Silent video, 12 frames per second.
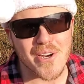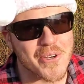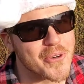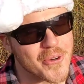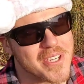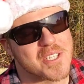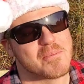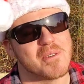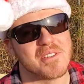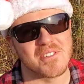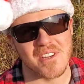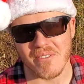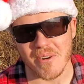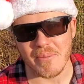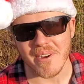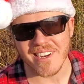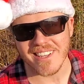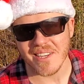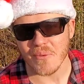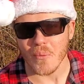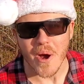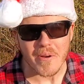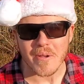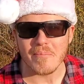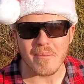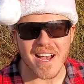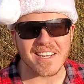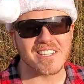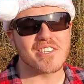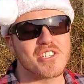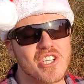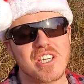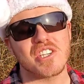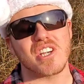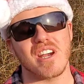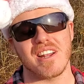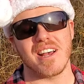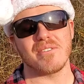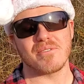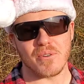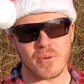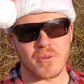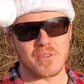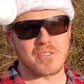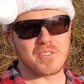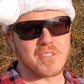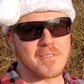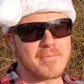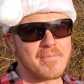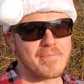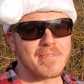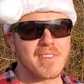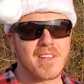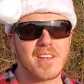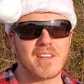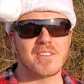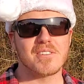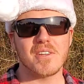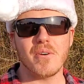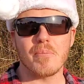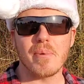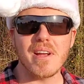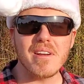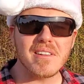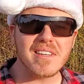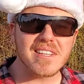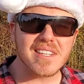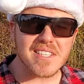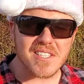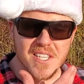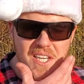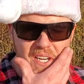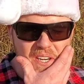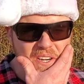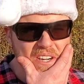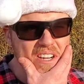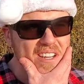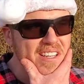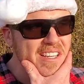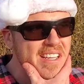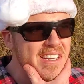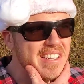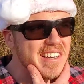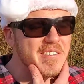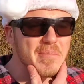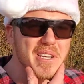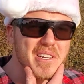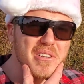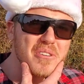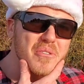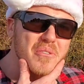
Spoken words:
Christmas, everybody, and welcome back to G-Shot Outdoors. So apparently this year, I've been a little